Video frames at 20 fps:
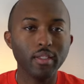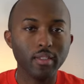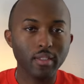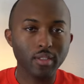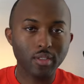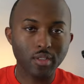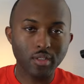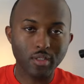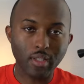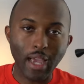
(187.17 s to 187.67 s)

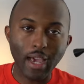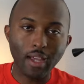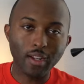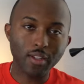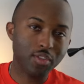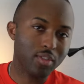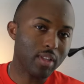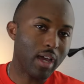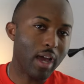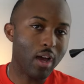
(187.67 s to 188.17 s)
This is how
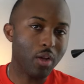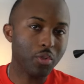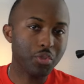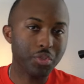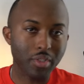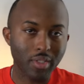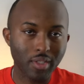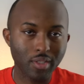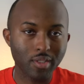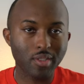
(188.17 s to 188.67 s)
to style.
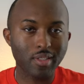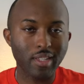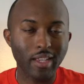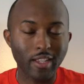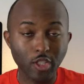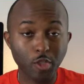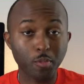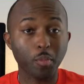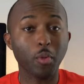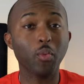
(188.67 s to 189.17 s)
So this is
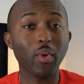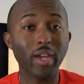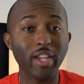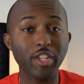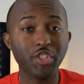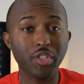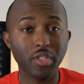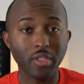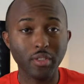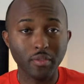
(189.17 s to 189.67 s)

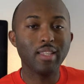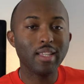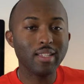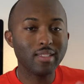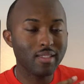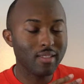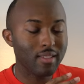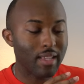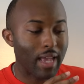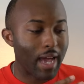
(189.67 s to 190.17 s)
inspiration.
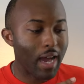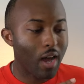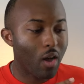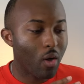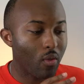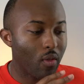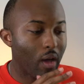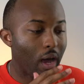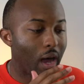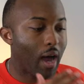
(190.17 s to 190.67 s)
This is
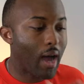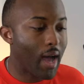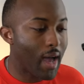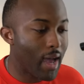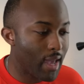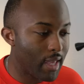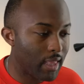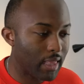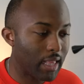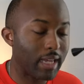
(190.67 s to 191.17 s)
how
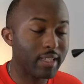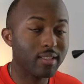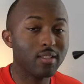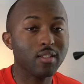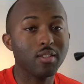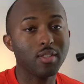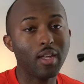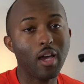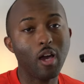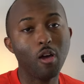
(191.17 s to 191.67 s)
I like
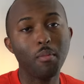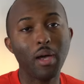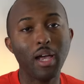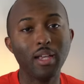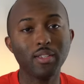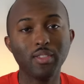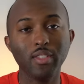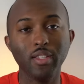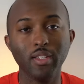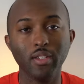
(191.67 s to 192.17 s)
to style
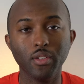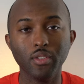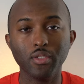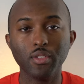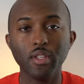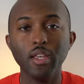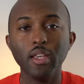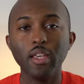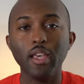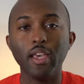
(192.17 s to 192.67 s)
my
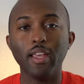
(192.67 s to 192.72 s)
sneakers.